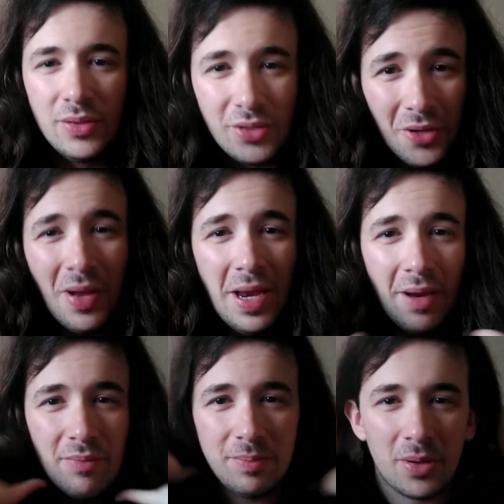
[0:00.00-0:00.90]
So hey
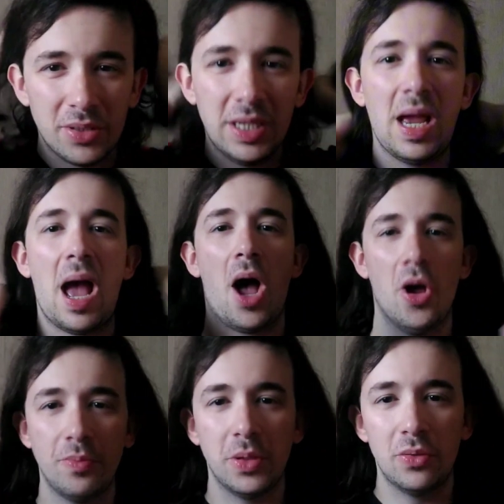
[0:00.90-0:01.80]
everybody, I
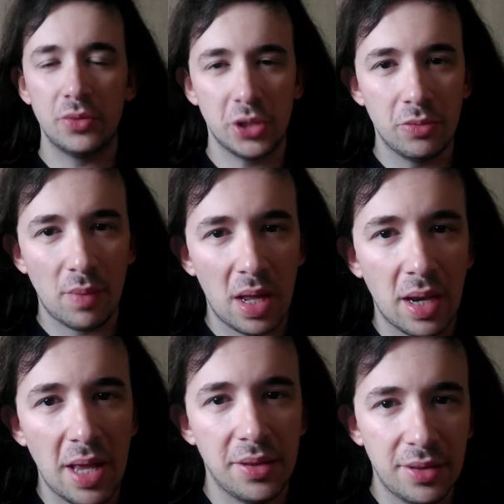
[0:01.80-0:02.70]
hope you're all doing well,
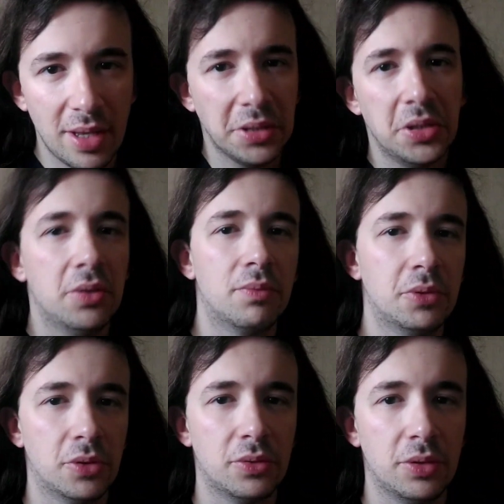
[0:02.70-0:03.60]
and thank you for
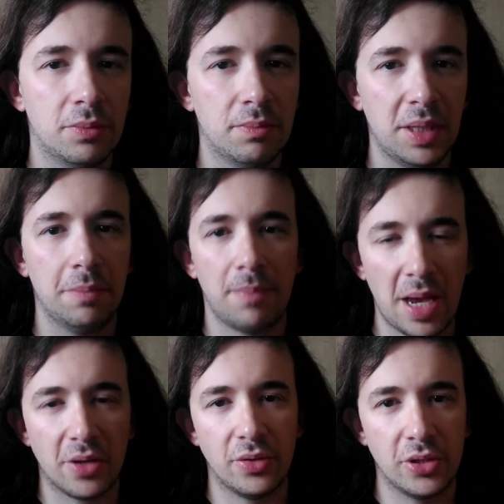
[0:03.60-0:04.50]
joining me back
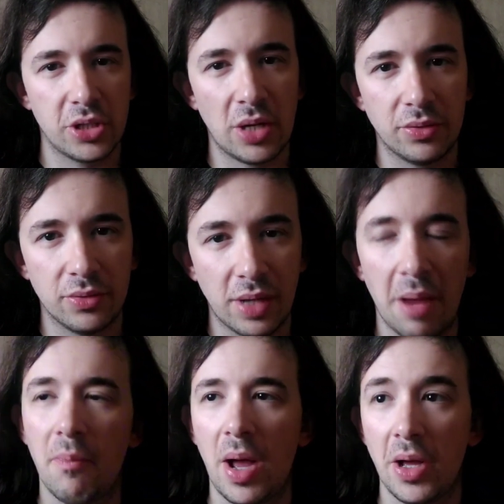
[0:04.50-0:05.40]
on the channel
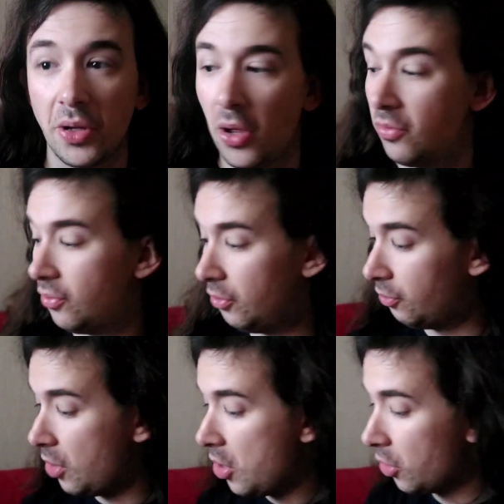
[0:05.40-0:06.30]
again, where I'll go through
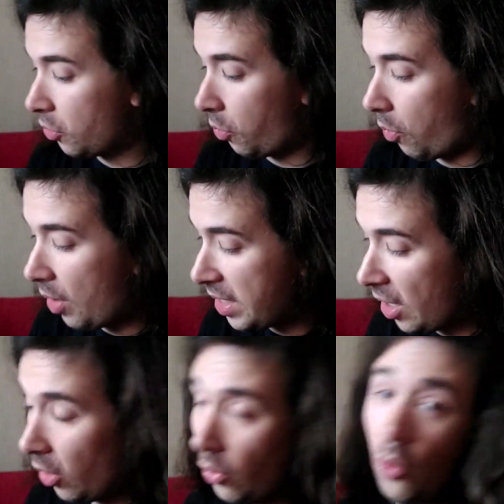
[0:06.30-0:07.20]
quite a
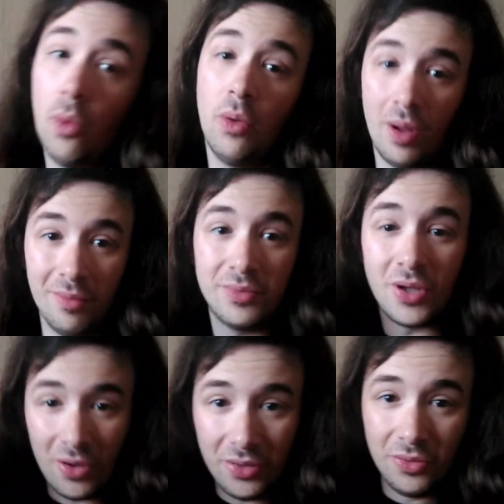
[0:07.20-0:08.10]
haul of
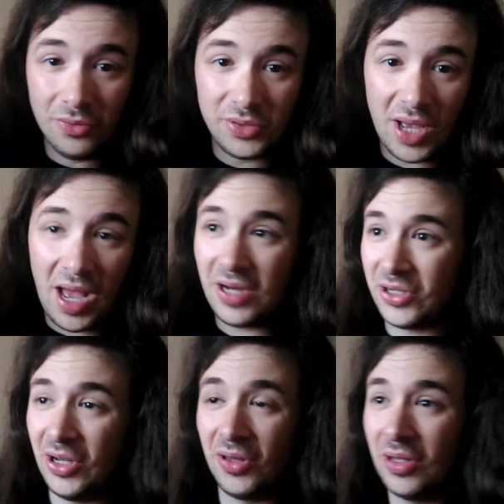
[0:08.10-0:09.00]
titles.
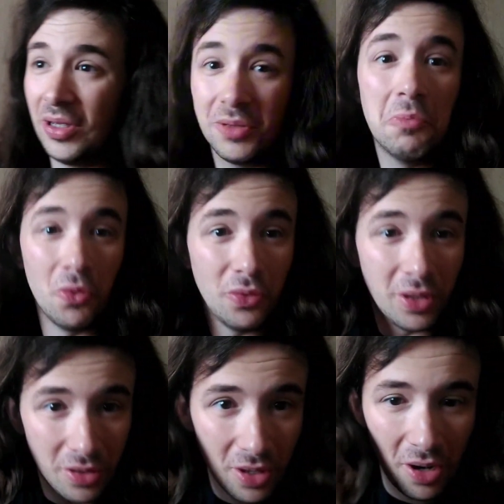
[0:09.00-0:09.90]
Actually, I think there's more
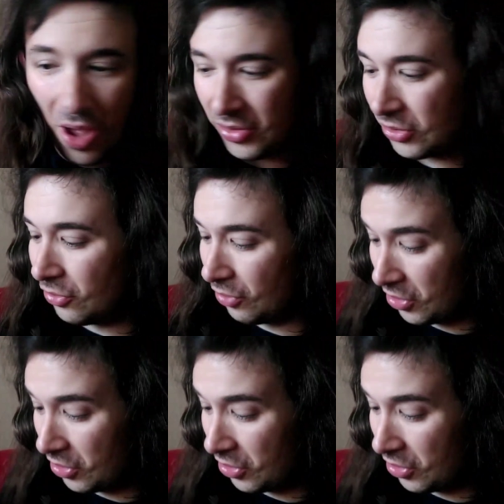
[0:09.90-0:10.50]
than the last haul.